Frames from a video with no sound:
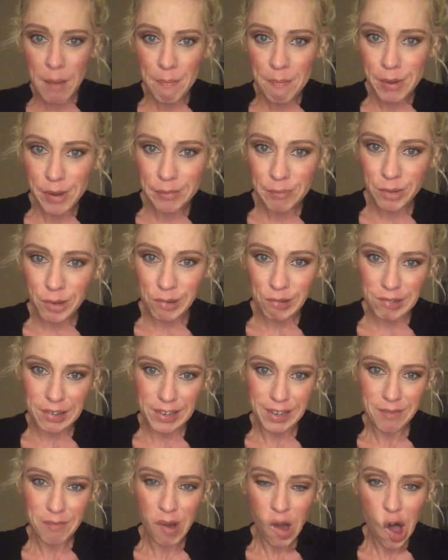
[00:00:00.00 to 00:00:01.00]
Bum
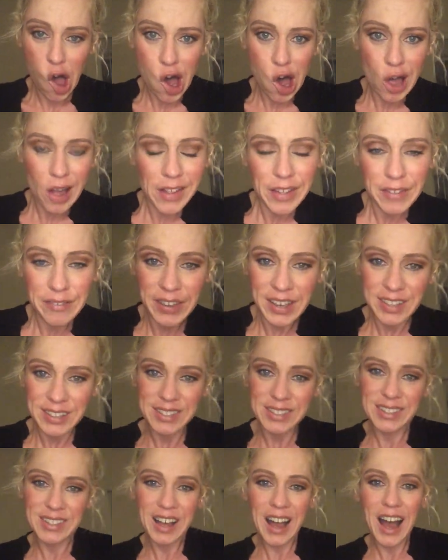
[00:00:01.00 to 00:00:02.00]
cream, all of it.
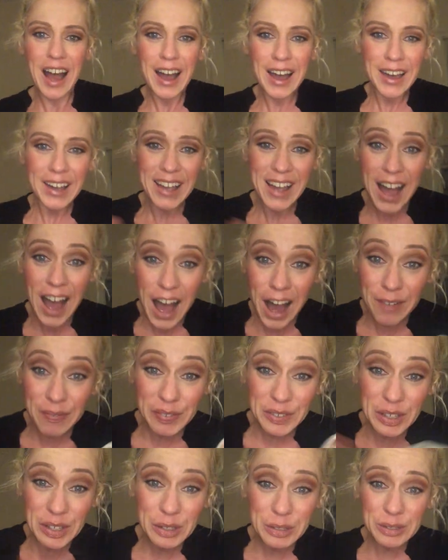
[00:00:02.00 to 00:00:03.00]
I have
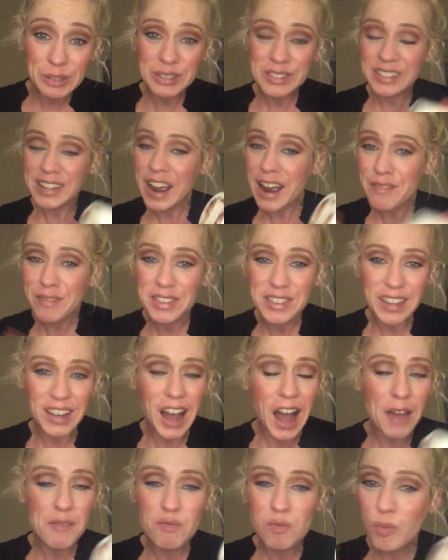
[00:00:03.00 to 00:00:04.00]
used everything.
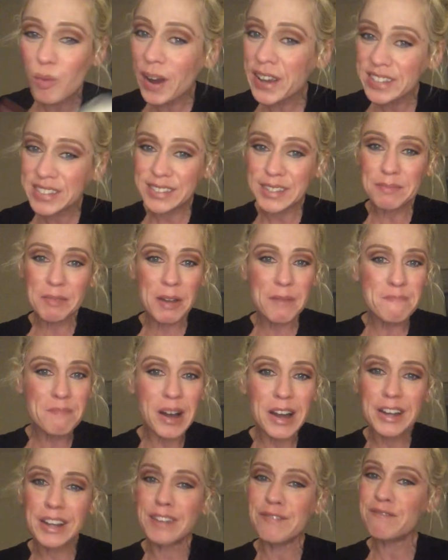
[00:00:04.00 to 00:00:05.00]
I wasted my
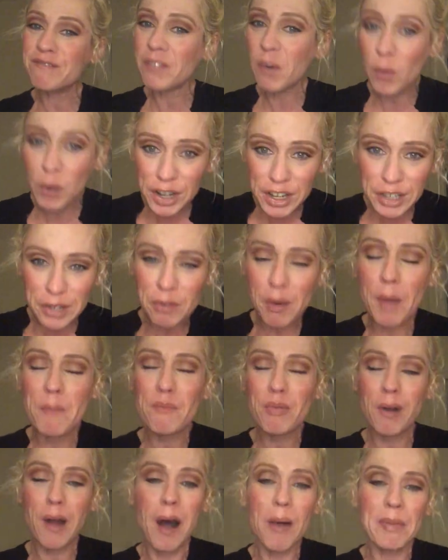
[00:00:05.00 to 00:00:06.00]
money for you. I
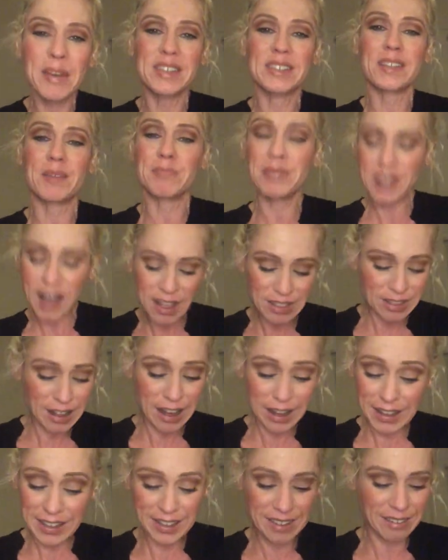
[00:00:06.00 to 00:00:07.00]
promise. I'm not
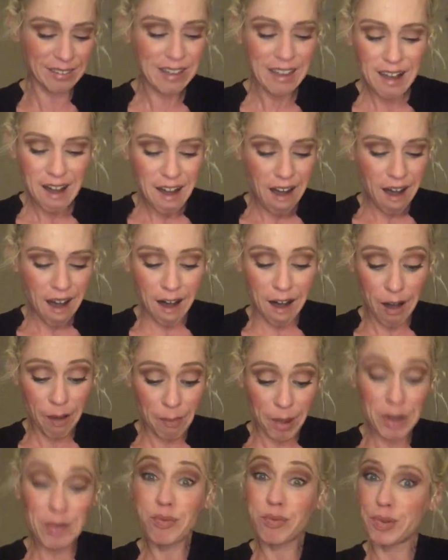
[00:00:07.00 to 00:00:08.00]
lying.
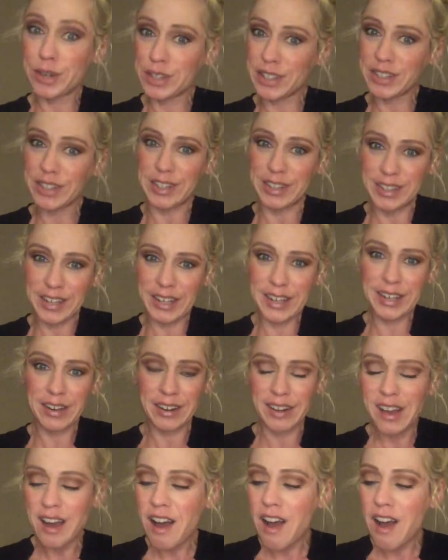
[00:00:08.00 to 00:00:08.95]
I really did.